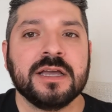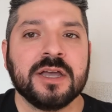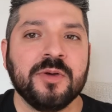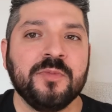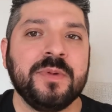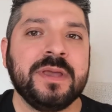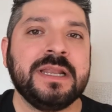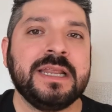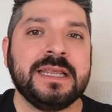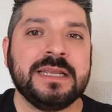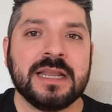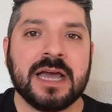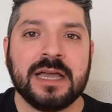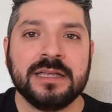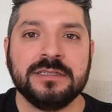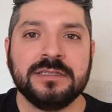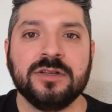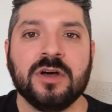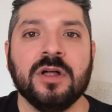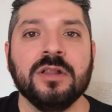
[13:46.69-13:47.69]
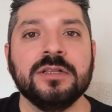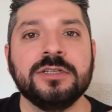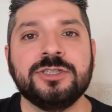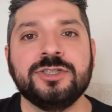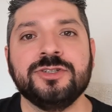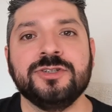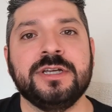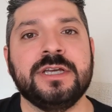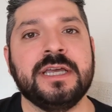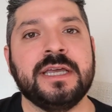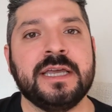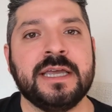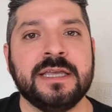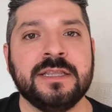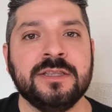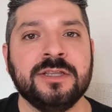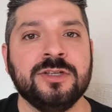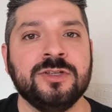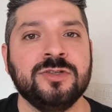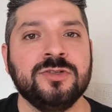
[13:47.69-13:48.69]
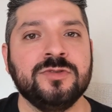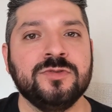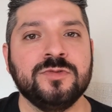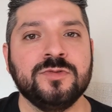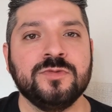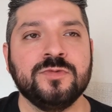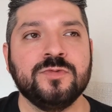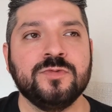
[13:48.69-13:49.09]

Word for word: committing idolatry in the